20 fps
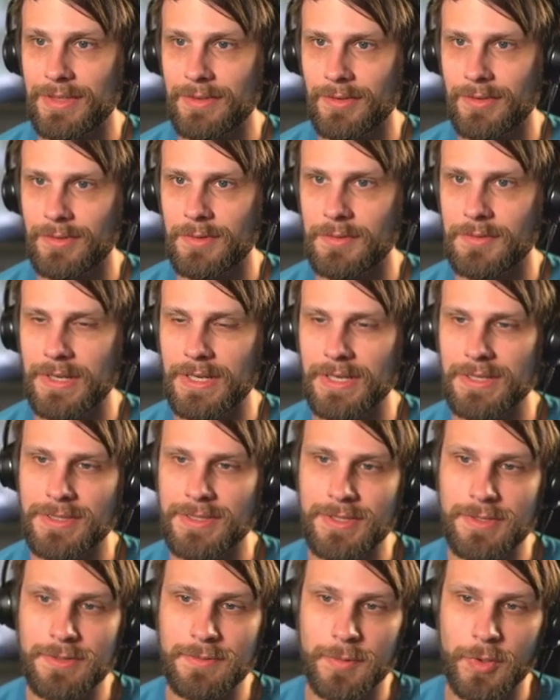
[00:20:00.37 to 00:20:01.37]
So if they get
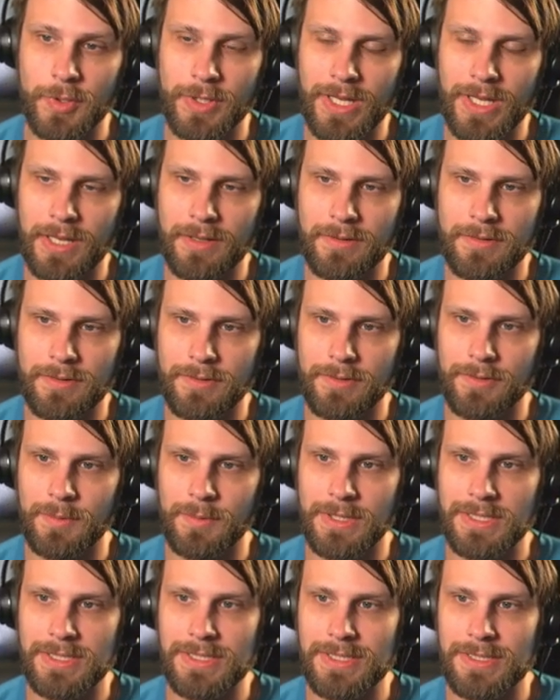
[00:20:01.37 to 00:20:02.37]
two more counters,
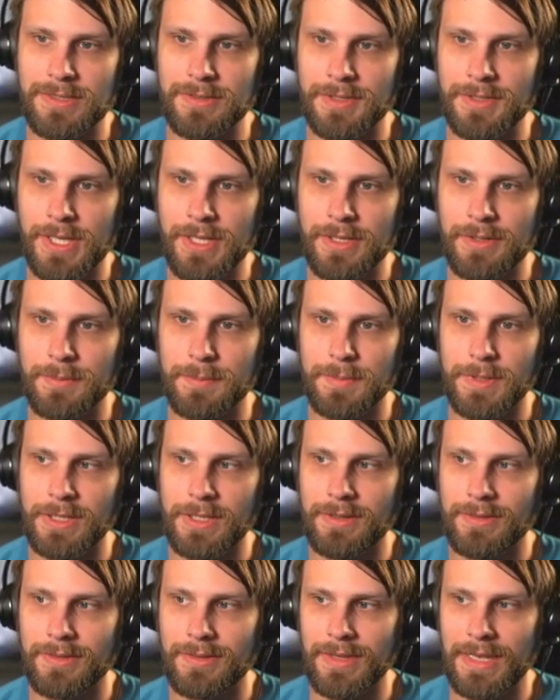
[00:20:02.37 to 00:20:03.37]
we can still kill, but
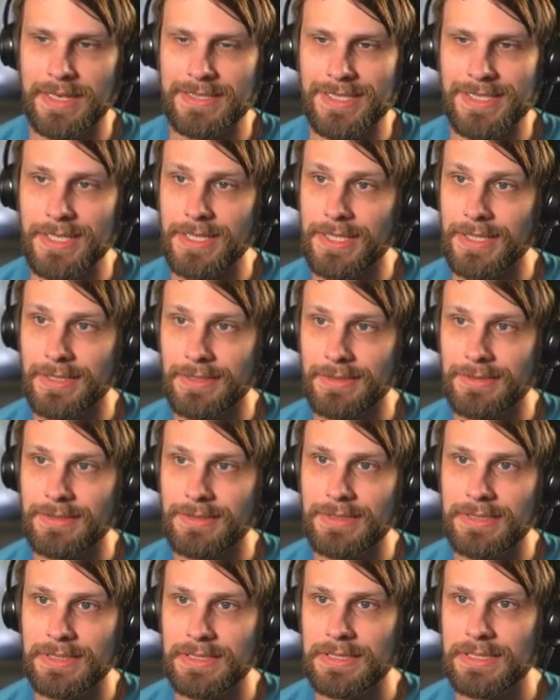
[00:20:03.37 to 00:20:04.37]
that's it.
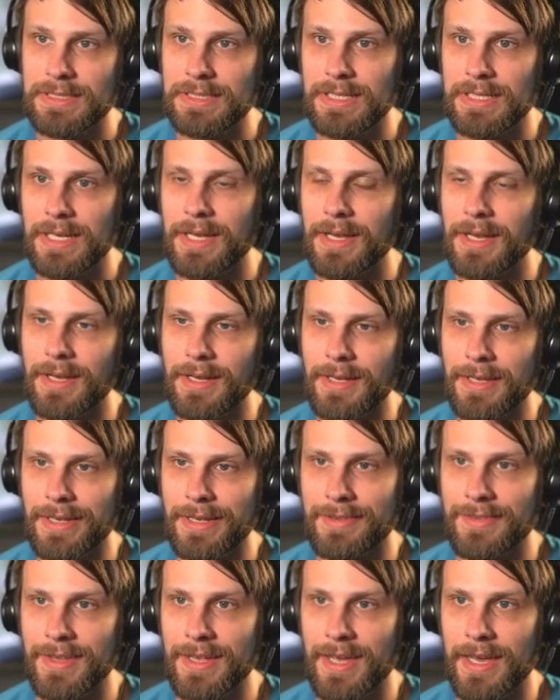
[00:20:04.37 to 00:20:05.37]
Uh,
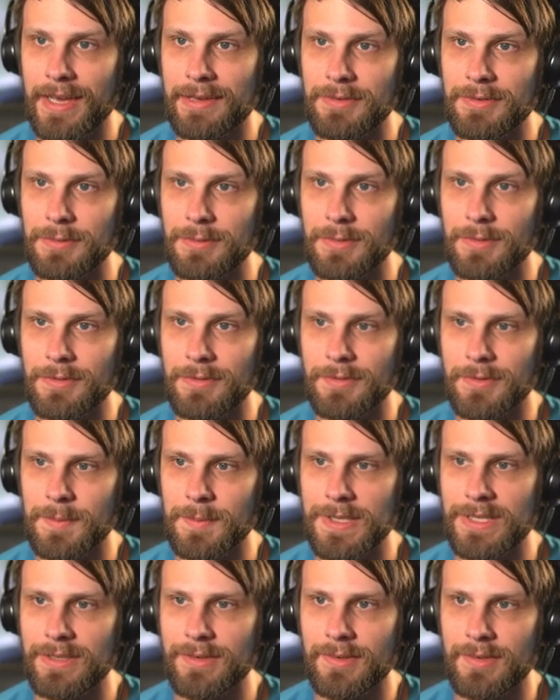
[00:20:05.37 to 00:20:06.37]
and they have a rune of
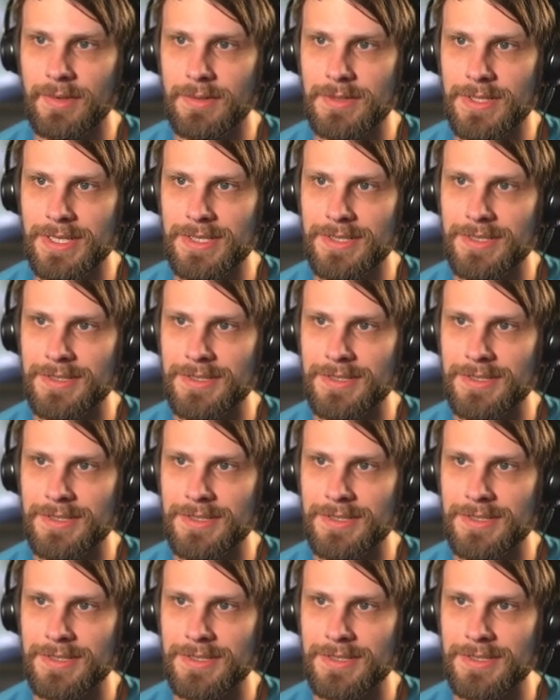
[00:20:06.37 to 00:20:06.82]
speed, so chances